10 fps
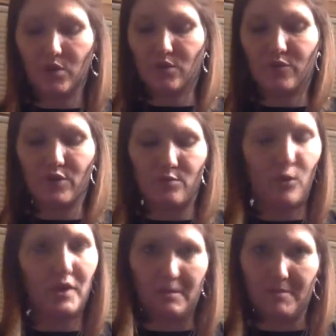So if you're
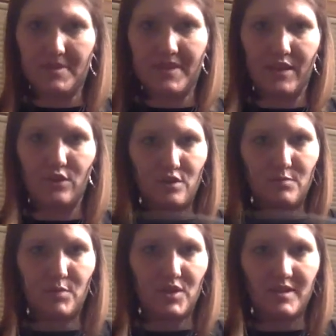boiling potatoes,
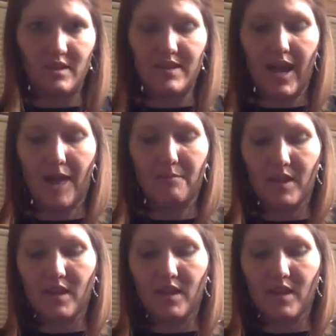just put this on top.